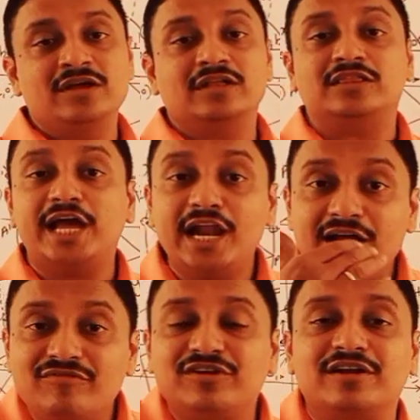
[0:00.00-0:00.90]
Then
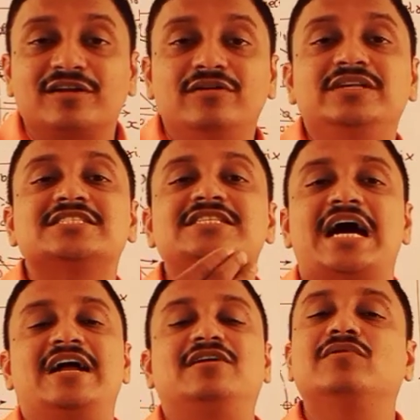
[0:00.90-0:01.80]
after we
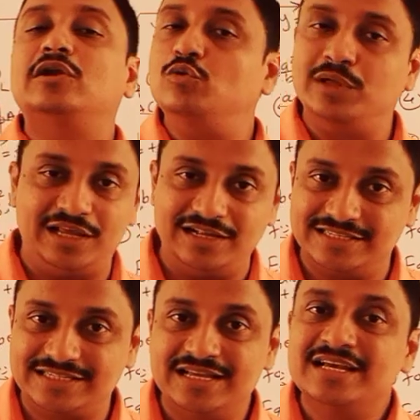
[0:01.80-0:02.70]
start our
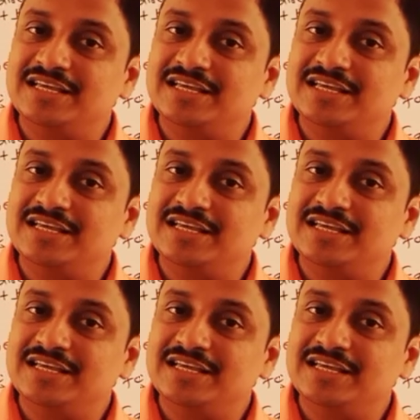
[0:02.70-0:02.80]
numericals.